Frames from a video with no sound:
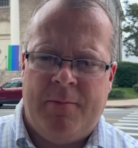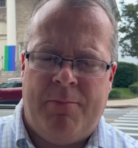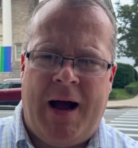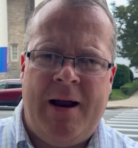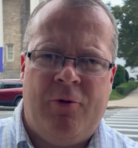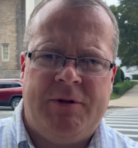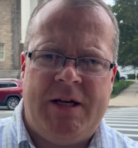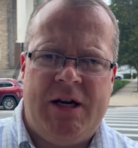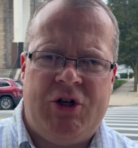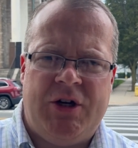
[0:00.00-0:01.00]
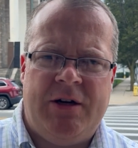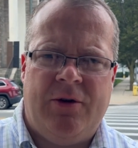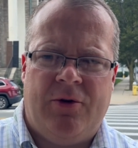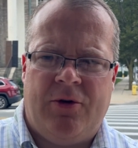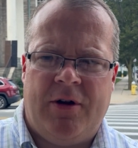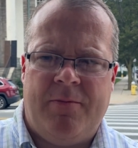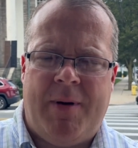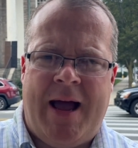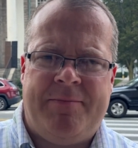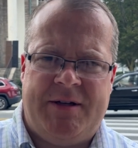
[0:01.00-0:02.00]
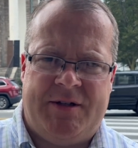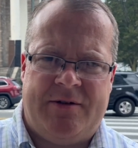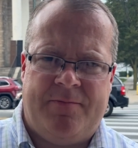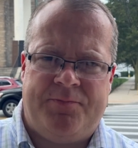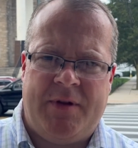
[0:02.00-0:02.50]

Bible teaching on baptism.